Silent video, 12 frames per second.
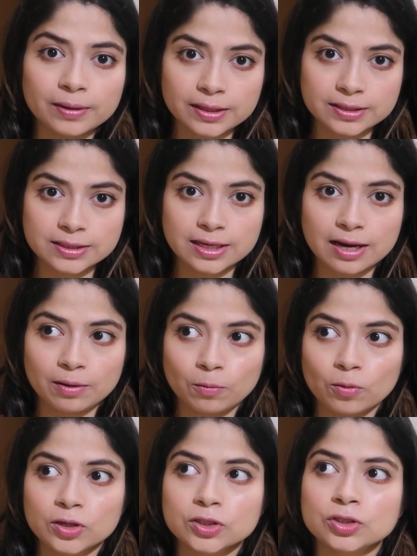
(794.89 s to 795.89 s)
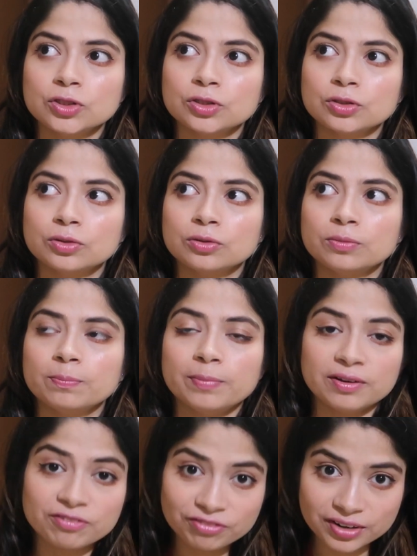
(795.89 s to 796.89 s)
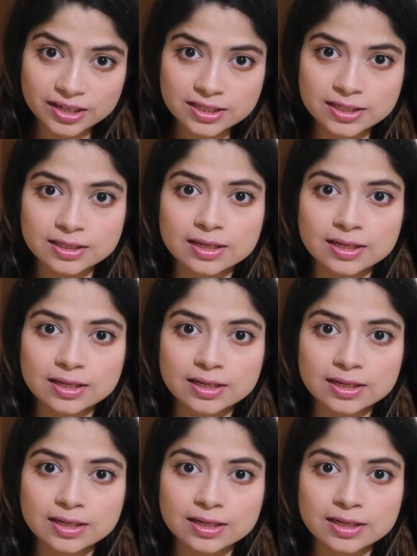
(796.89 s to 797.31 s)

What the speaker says: but I want to be fit.